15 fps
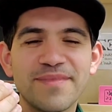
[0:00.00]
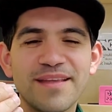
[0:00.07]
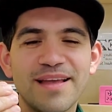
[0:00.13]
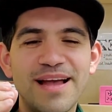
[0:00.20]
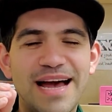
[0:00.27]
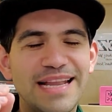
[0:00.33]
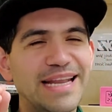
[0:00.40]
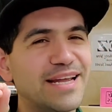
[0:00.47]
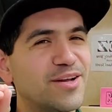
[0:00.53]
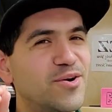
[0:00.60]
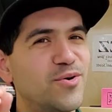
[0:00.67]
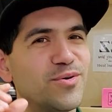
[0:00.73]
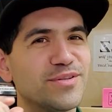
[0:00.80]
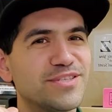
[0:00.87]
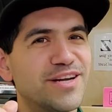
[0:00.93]
I like
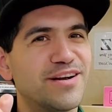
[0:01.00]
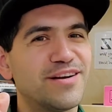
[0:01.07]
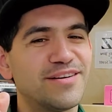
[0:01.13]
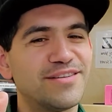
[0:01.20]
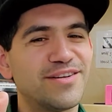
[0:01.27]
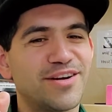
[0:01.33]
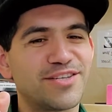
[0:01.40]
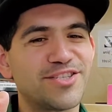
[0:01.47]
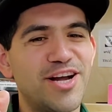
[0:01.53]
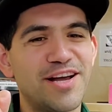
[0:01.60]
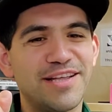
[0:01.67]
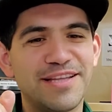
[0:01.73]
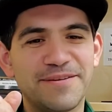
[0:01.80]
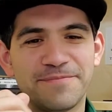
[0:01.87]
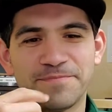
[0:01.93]
cold dark
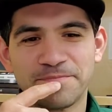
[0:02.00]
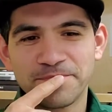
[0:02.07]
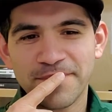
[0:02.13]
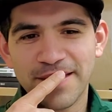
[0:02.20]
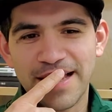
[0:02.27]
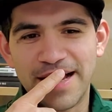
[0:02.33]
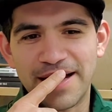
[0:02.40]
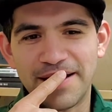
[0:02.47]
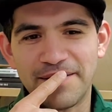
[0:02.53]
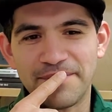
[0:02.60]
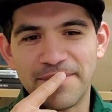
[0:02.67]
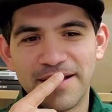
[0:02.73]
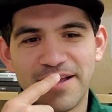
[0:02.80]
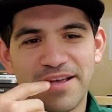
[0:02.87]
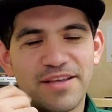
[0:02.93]
chocolate. You
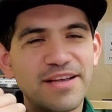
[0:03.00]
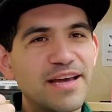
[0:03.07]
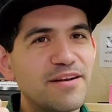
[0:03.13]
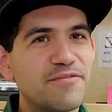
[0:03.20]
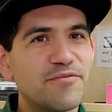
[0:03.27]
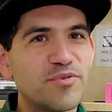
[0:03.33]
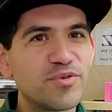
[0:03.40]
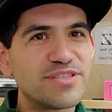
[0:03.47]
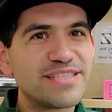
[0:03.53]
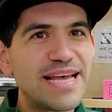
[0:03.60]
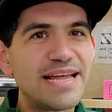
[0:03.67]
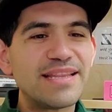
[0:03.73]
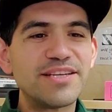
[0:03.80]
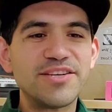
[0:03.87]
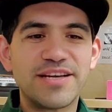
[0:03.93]
got a fruit
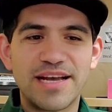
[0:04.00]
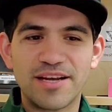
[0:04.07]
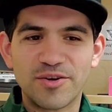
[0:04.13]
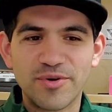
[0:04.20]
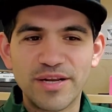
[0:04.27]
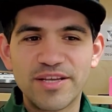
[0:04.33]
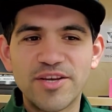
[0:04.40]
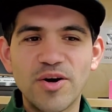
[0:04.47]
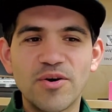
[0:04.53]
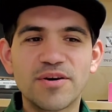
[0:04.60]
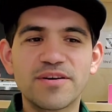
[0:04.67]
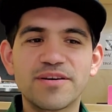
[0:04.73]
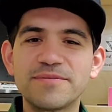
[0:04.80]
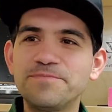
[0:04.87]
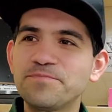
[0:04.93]
salad. You got Greek
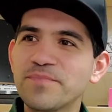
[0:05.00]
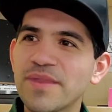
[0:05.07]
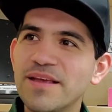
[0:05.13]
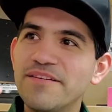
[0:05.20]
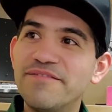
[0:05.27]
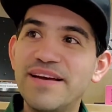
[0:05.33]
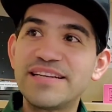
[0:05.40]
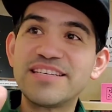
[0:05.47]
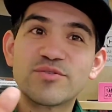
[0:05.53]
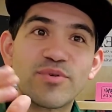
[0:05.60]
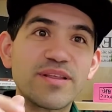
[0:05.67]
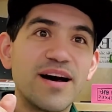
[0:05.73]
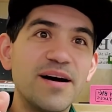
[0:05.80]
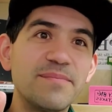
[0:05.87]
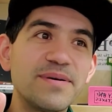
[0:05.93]
yogurt, veggies with
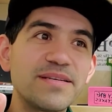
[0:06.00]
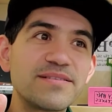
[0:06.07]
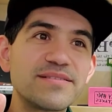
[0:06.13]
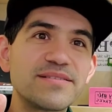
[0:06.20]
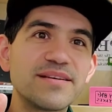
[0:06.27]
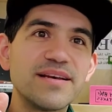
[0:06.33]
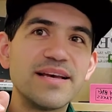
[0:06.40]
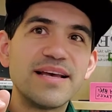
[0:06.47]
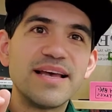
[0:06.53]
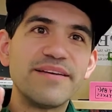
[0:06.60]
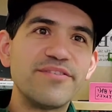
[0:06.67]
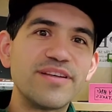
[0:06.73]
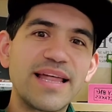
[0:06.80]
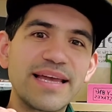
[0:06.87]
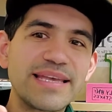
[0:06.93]
hummus. If
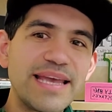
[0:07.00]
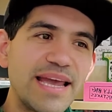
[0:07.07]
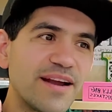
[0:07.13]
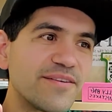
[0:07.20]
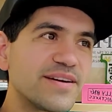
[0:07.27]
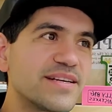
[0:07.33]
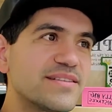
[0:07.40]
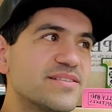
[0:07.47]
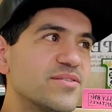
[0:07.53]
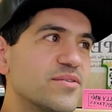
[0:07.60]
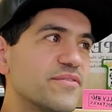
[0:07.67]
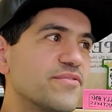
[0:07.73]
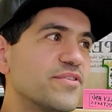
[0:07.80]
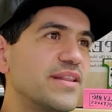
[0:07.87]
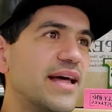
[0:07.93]
you like carrots or
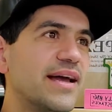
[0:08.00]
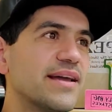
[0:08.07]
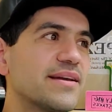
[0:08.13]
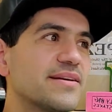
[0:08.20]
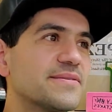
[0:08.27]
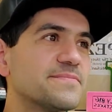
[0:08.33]
if you like